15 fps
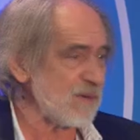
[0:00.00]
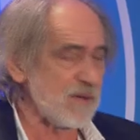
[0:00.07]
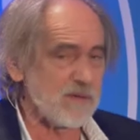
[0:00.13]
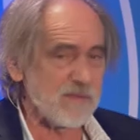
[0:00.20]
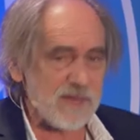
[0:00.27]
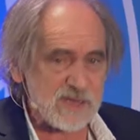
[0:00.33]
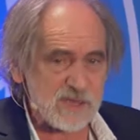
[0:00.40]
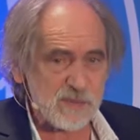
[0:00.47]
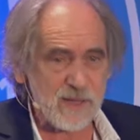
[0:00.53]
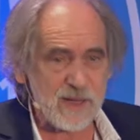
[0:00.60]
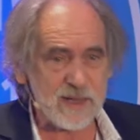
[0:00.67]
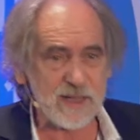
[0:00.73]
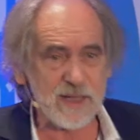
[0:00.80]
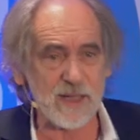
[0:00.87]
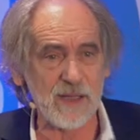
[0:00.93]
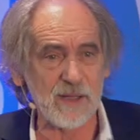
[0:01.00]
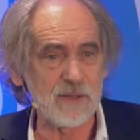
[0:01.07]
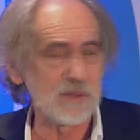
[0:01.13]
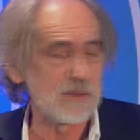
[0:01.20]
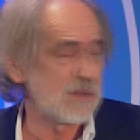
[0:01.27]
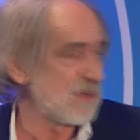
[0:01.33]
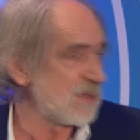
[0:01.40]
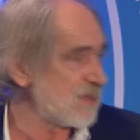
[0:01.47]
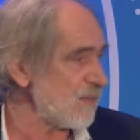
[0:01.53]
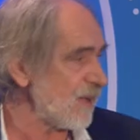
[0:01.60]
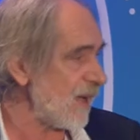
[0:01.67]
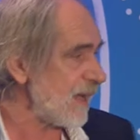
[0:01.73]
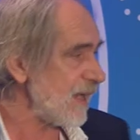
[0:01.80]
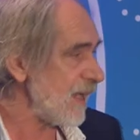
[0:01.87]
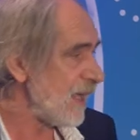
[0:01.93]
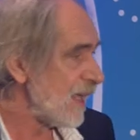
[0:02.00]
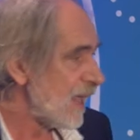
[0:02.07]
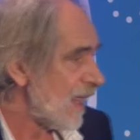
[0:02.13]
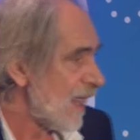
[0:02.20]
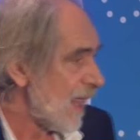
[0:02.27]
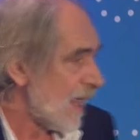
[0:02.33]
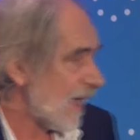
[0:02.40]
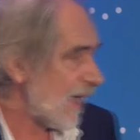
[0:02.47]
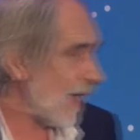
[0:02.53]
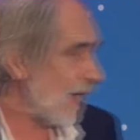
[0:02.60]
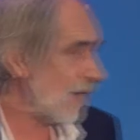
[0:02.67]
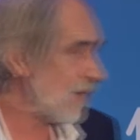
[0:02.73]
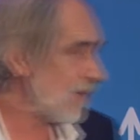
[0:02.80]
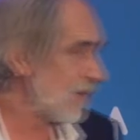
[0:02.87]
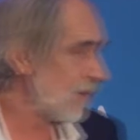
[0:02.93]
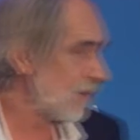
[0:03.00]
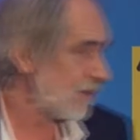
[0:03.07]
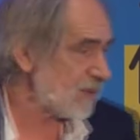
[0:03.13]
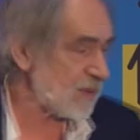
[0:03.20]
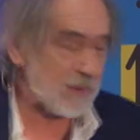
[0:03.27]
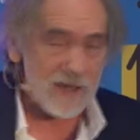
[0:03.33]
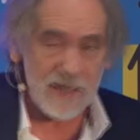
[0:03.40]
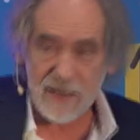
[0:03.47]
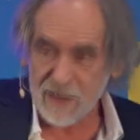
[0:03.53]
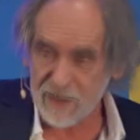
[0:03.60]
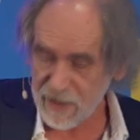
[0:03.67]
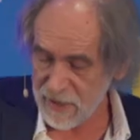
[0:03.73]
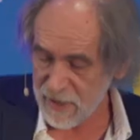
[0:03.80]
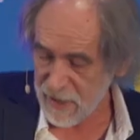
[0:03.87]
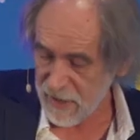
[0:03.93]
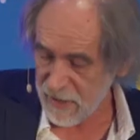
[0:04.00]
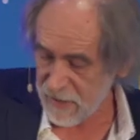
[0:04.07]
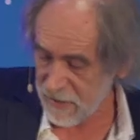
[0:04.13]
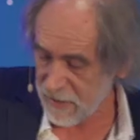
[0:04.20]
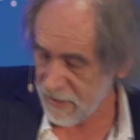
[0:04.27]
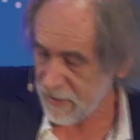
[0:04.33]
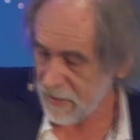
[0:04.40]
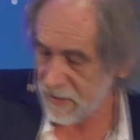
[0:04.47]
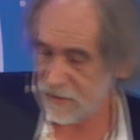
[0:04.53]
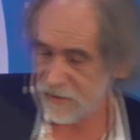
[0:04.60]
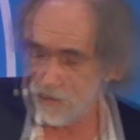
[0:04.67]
you invest money, how you use money, how you trade. Uh,